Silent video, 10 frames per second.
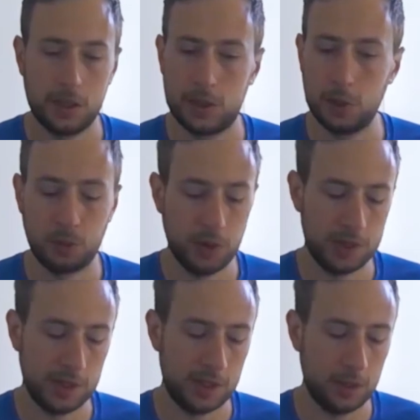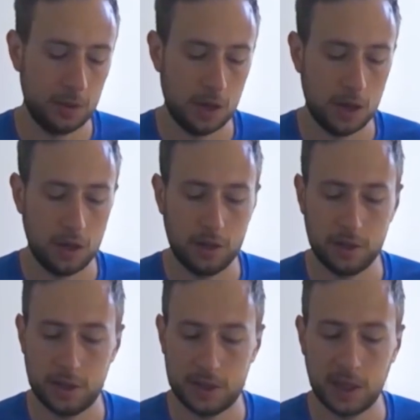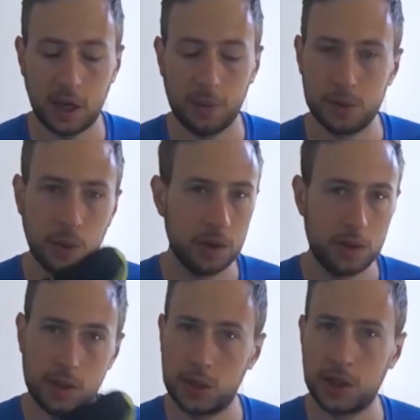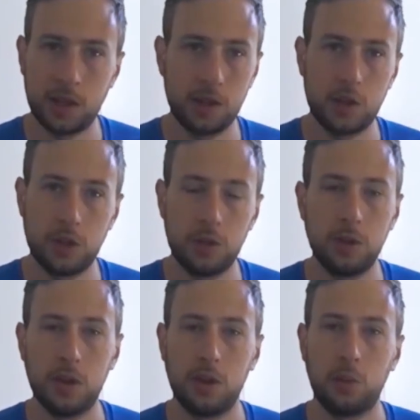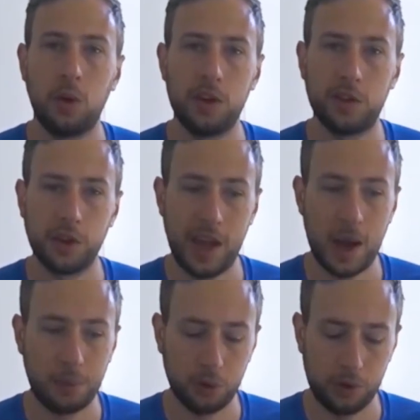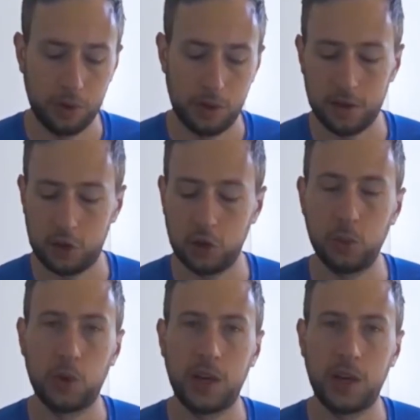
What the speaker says: super easy to sync up as well, so you just shake the shoe while you've got the app on, and the shoe will